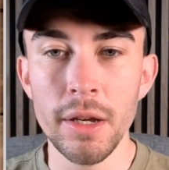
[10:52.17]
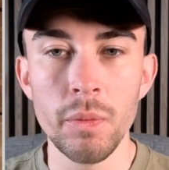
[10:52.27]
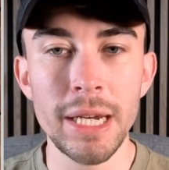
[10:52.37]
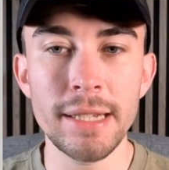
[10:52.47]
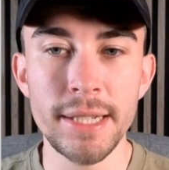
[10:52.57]

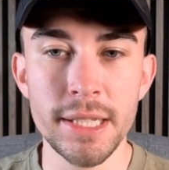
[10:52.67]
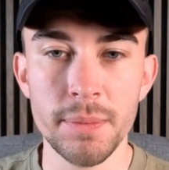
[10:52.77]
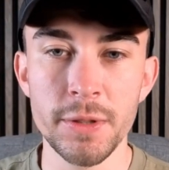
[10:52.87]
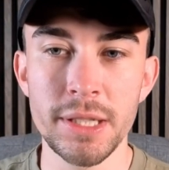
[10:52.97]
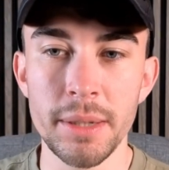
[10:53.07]
We then see
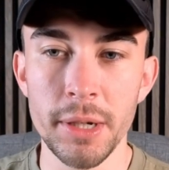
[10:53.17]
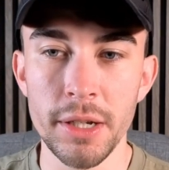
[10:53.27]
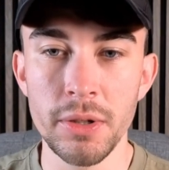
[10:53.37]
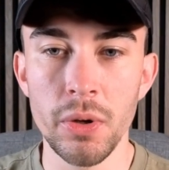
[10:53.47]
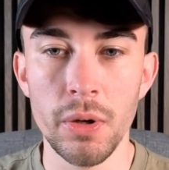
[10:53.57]
something similar
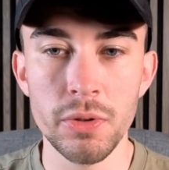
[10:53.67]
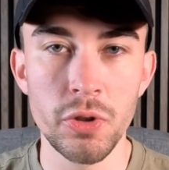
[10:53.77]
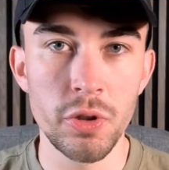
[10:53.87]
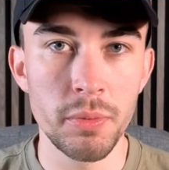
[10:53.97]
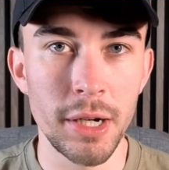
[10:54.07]
not
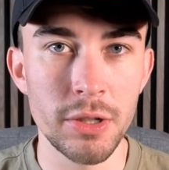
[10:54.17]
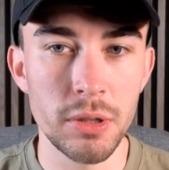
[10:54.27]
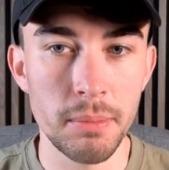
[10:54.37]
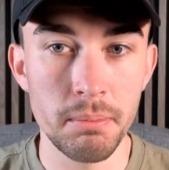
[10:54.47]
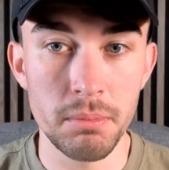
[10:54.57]
too much
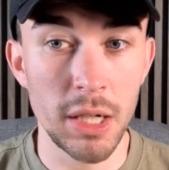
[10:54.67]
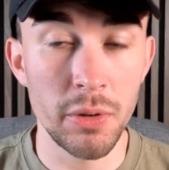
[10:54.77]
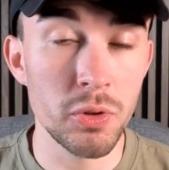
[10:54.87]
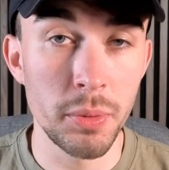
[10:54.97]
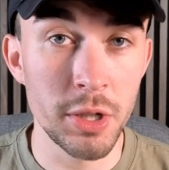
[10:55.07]

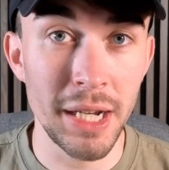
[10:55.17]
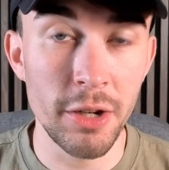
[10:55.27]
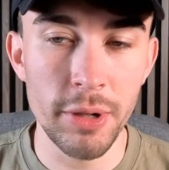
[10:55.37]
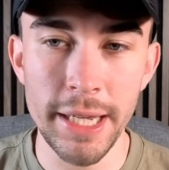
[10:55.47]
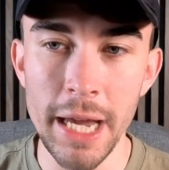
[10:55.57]
later
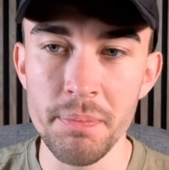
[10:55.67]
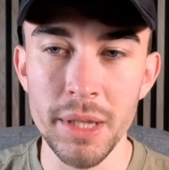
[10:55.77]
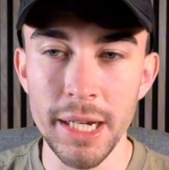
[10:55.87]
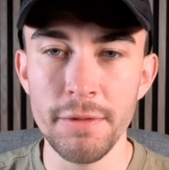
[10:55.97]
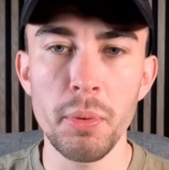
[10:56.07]
in the game.
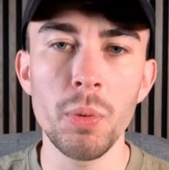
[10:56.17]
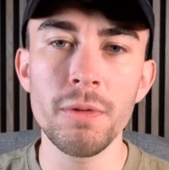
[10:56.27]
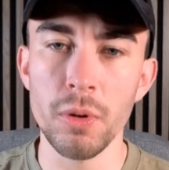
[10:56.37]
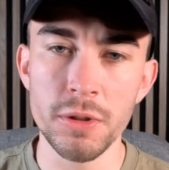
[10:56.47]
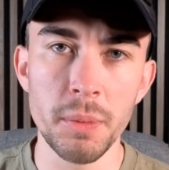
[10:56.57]
Liverpool with
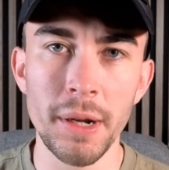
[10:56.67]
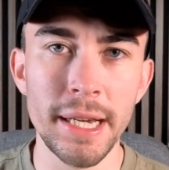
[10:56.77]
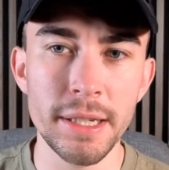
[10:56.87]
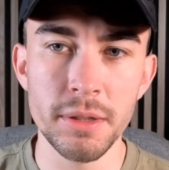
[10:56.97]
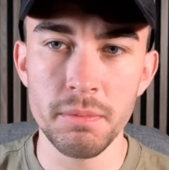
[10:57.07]
lots of
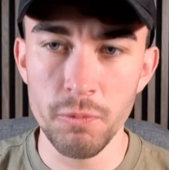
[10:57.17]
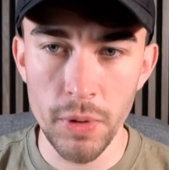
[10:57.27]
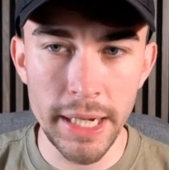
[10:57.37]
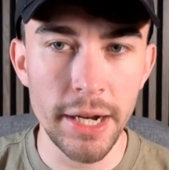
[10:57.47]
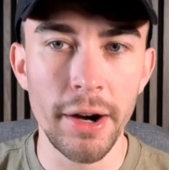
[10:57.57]
players
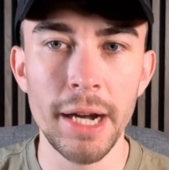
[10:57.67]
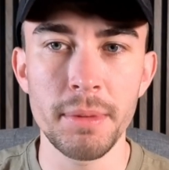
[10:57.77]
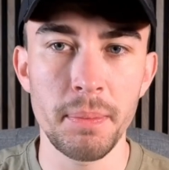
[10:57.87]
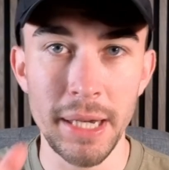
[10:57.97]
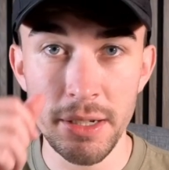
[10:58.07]
really high up
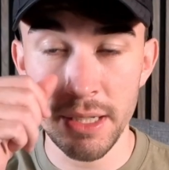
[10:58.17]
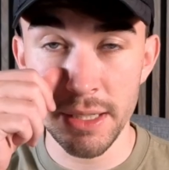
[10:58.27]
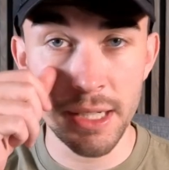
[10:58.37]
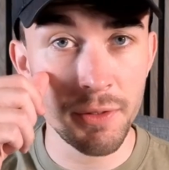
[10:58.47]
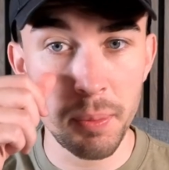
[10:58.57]
the pitch.
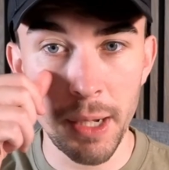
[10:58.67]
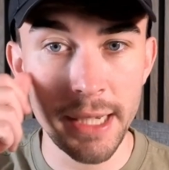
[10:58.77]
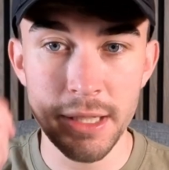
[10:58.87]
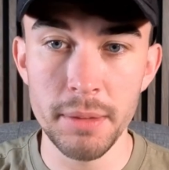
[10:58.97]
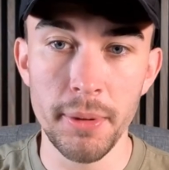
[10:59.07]
There's several
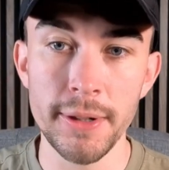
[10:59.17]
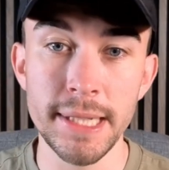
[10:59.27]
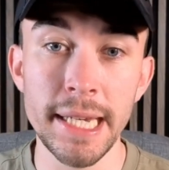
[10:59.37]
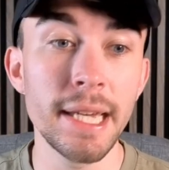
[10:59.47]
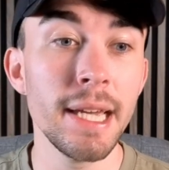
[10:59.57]
players in the box here,